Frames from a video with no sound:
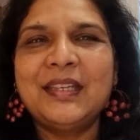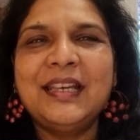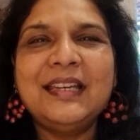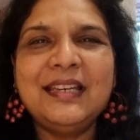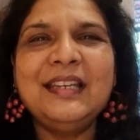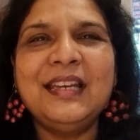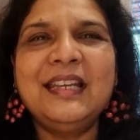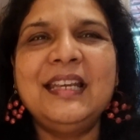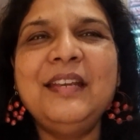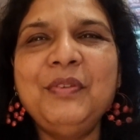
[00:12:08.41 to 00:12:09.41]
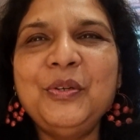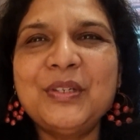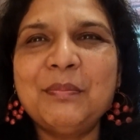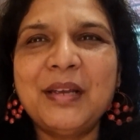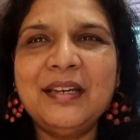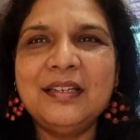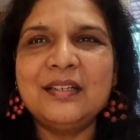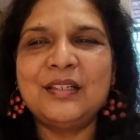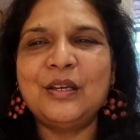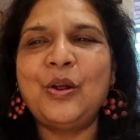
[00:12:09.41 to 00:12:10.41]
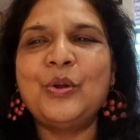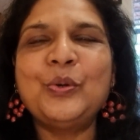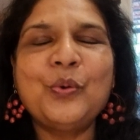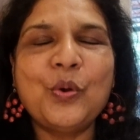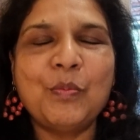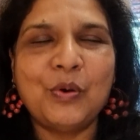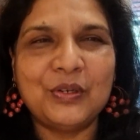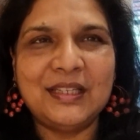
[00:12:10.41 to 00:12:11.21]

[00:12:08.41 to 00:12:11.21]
getting giving you some ideas on how to go about